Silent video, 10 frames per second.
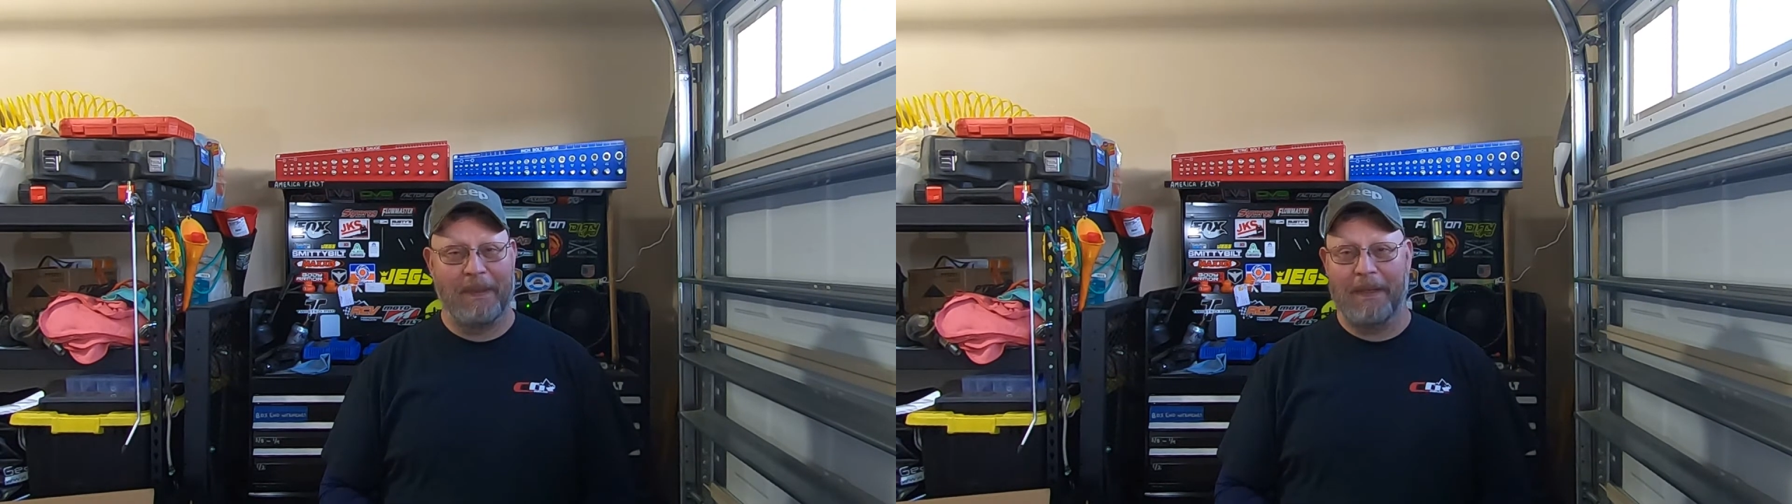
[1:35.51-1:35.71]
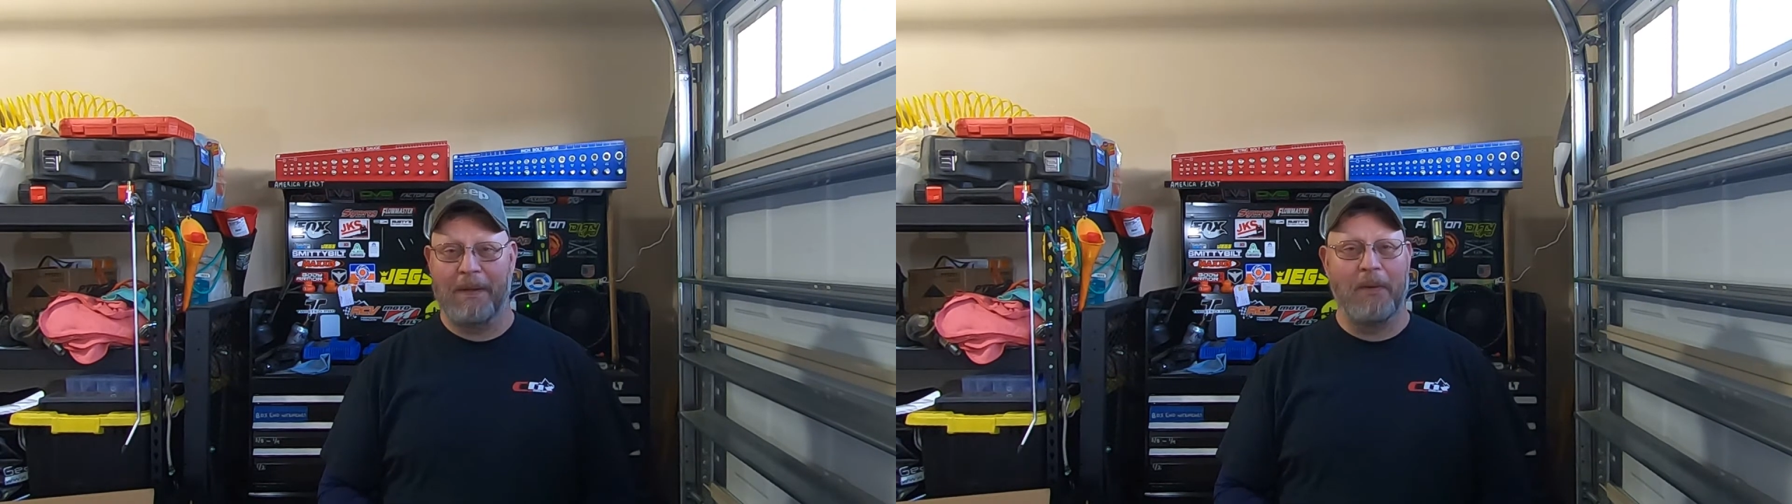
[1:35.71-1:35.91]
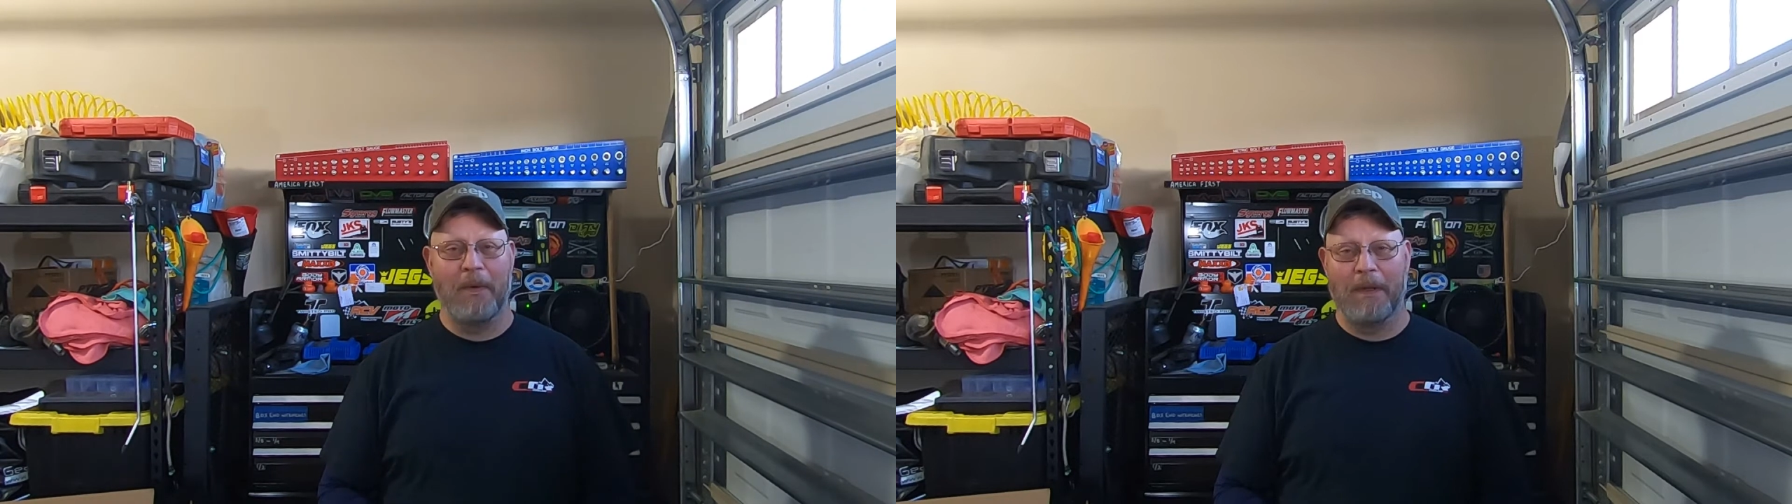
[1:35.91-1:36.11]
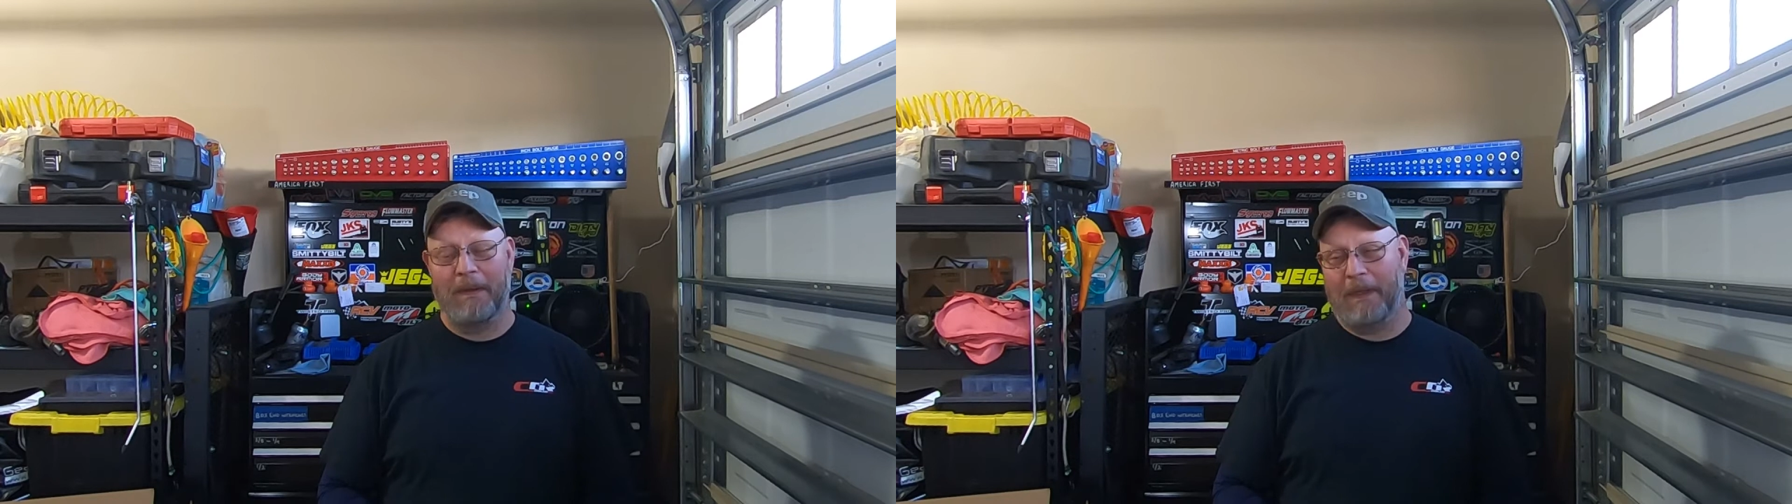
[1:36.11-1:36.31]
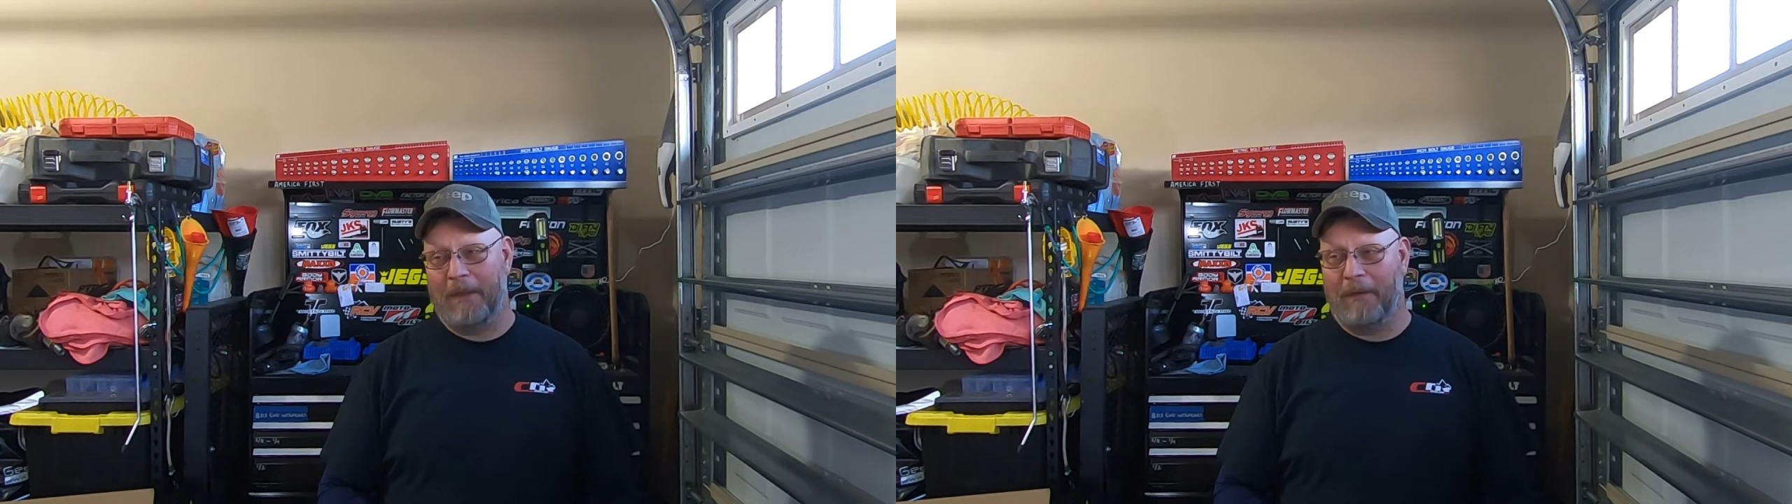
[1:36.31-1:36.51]
you know
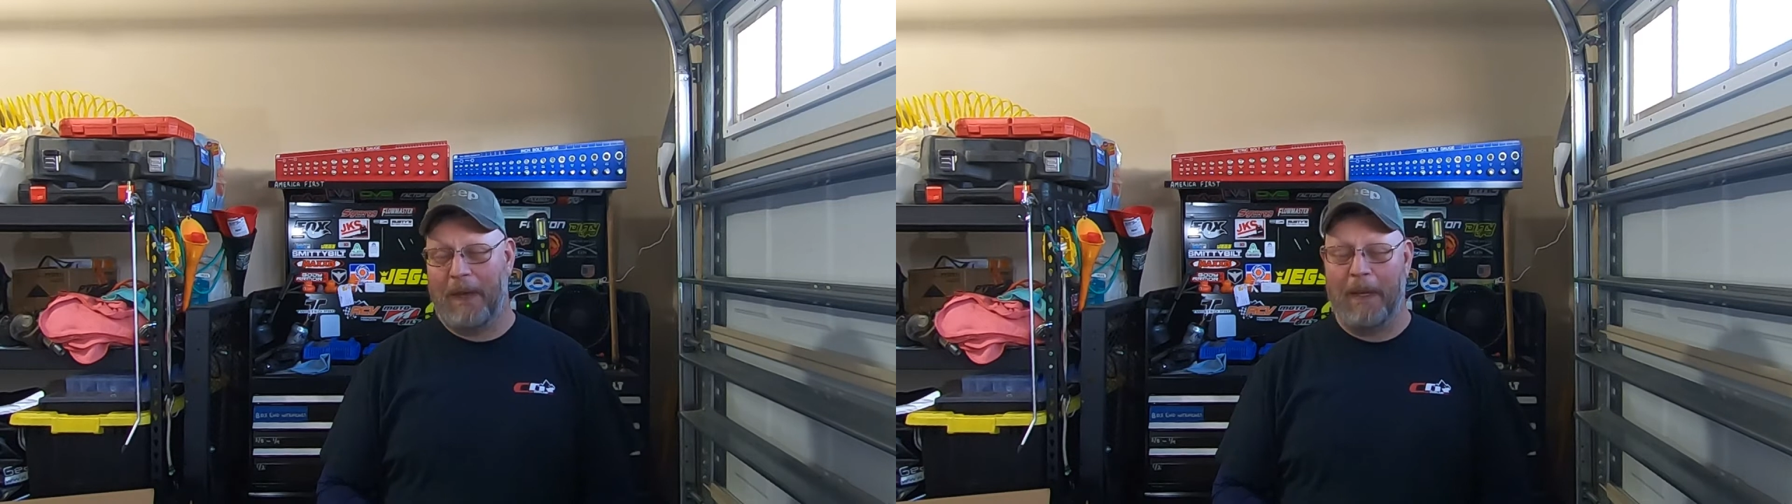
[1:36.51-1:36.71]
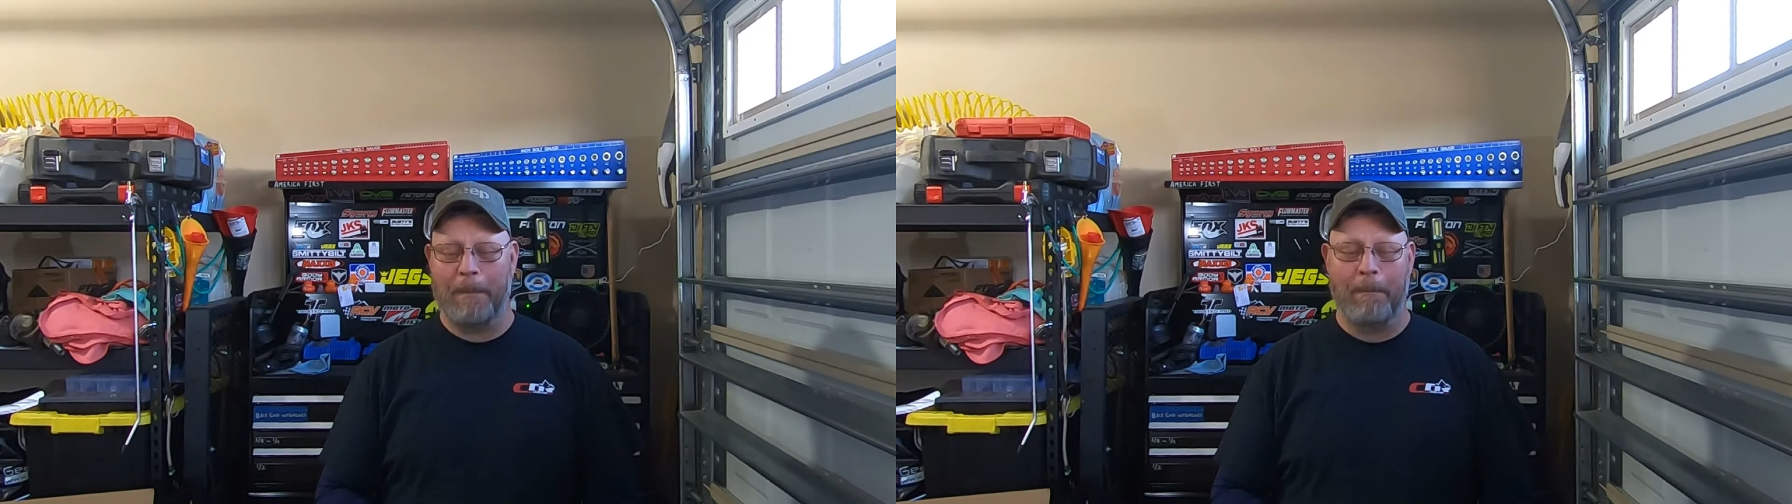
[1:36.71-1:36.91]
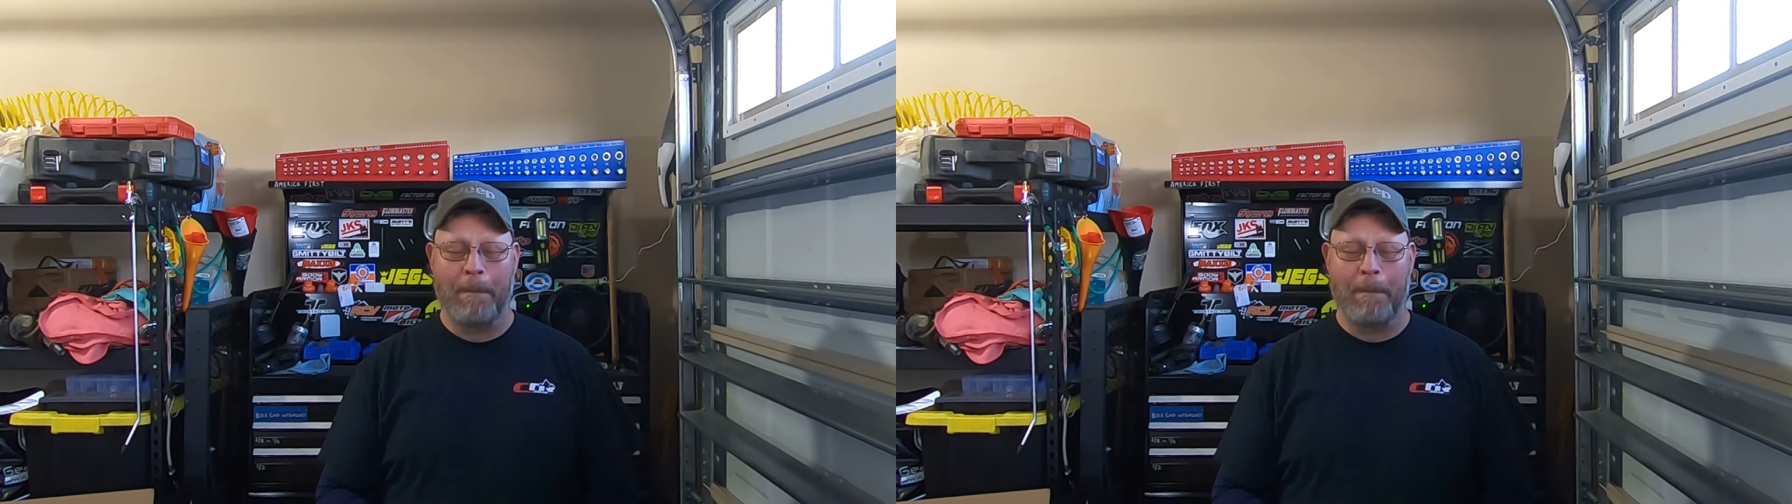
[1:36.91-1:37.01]
what? That's fine.